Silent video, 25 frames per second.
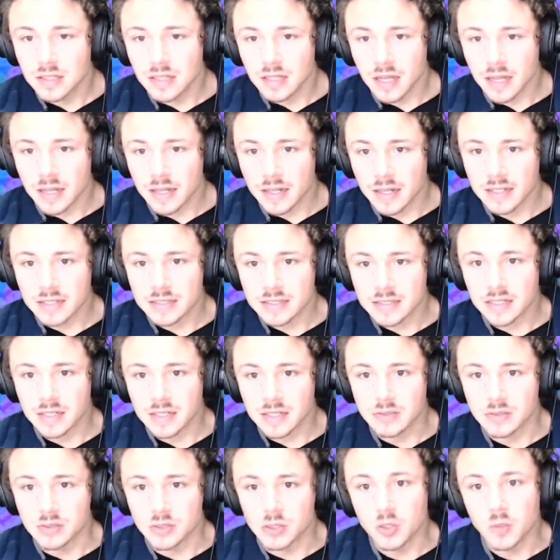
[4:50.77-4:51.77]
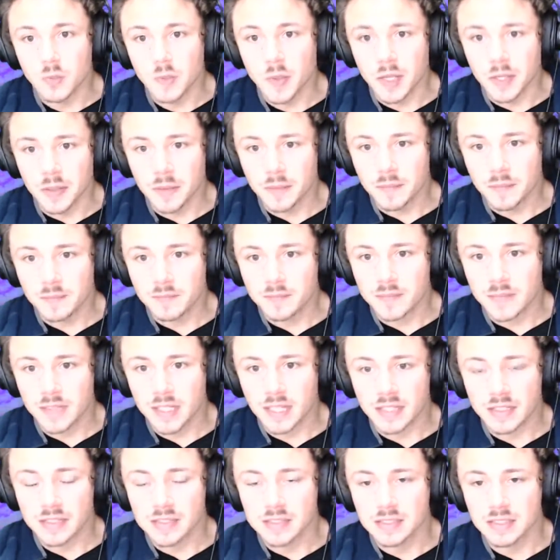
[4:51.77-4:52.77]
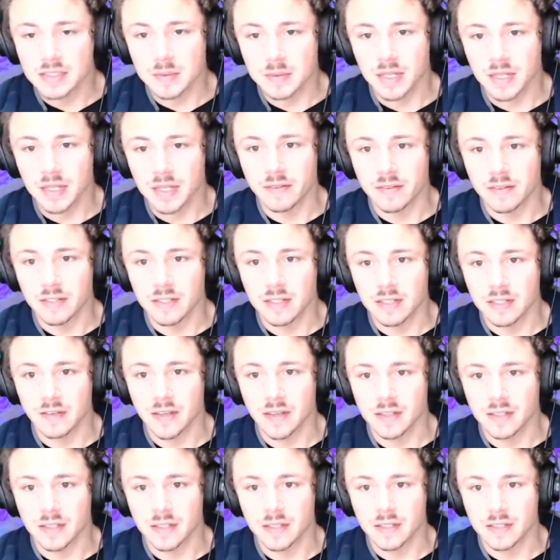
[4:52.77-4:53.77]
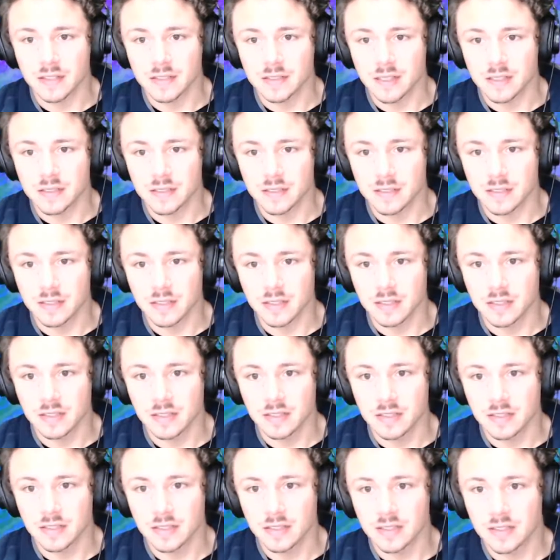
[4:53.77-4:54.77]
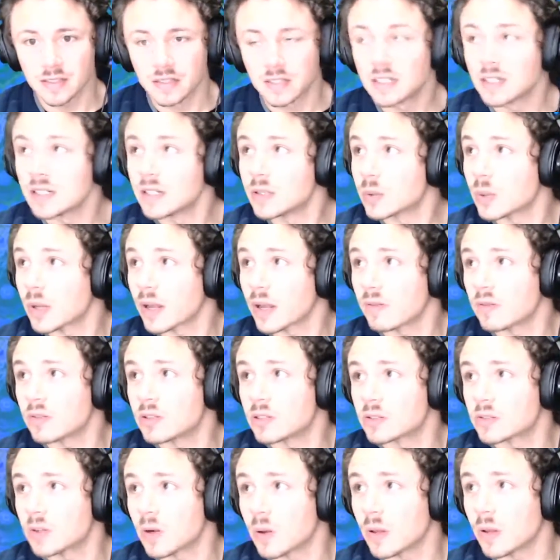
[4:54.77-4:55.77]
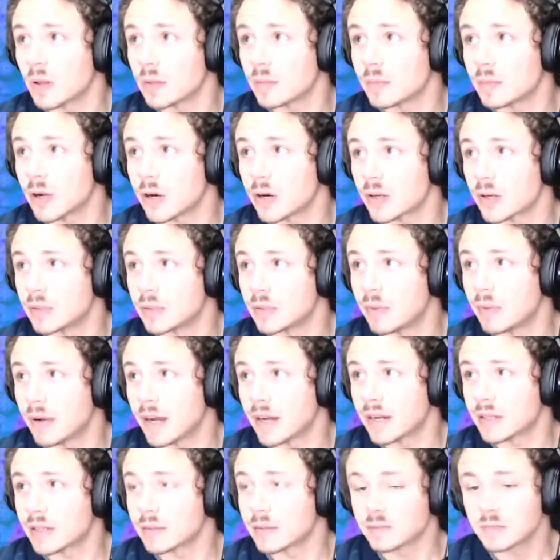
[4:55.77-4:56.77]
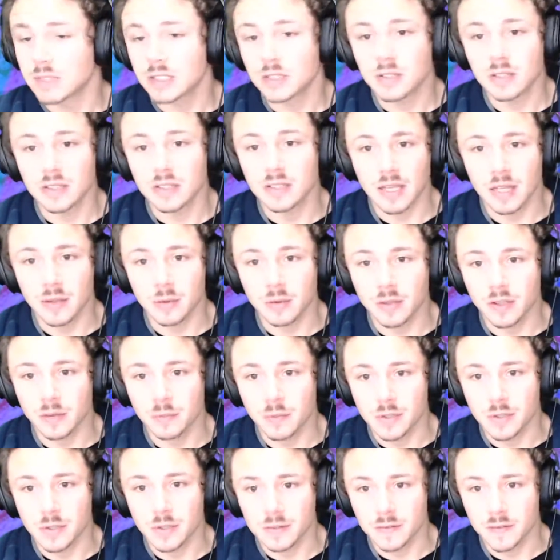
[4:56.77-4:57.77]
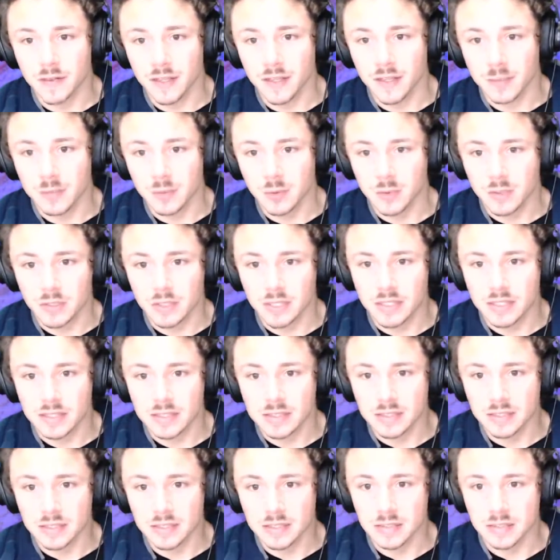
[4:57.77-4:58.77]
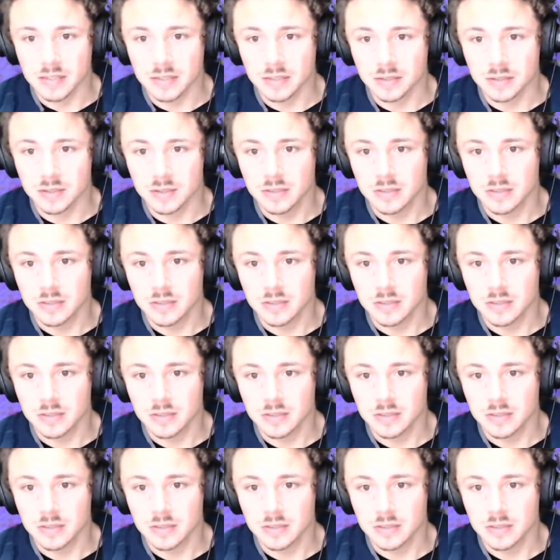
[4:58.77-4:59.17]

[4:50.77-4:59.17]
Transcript: I tested out zooming. That doesn't seem to have any effect on us. That's good. We got the scrolling bar at the bottom. I don't think that will have much effect, but we're testing it too.